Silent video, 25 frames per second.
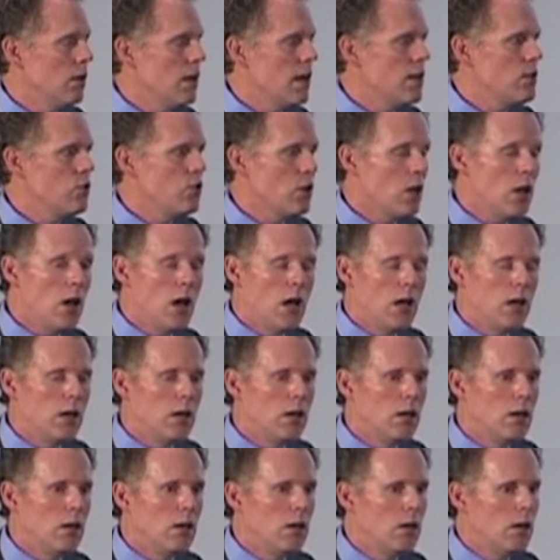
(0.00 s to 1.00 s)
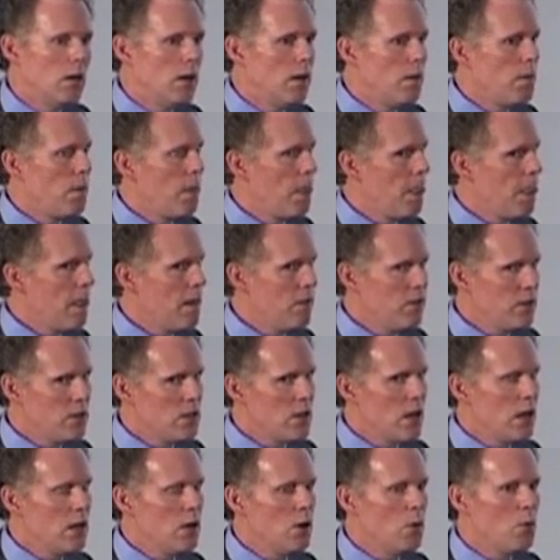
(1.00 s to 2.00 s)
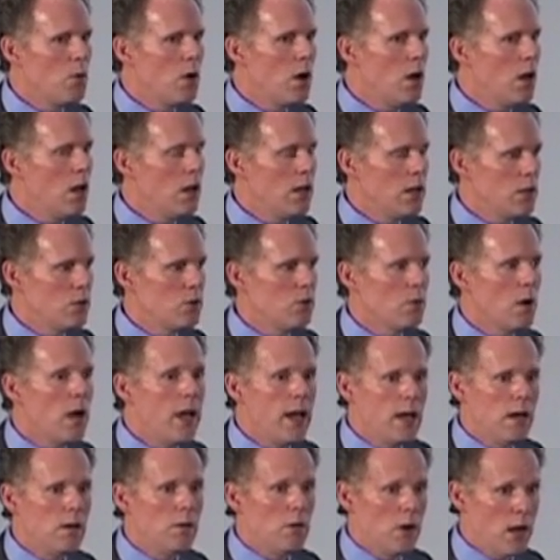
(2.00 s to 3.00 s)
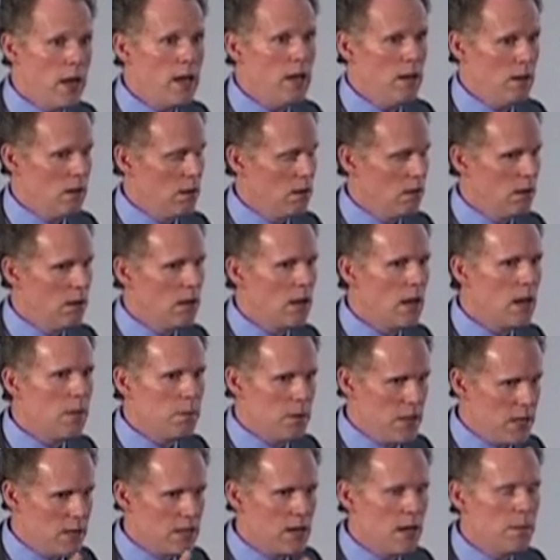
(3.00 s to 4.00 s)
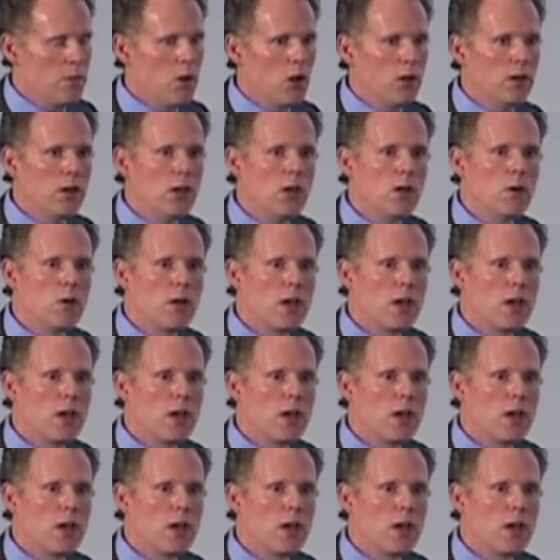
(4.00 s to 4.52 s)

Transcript: I saw it. If it's on your wall, it's right, right? Because I'm holding you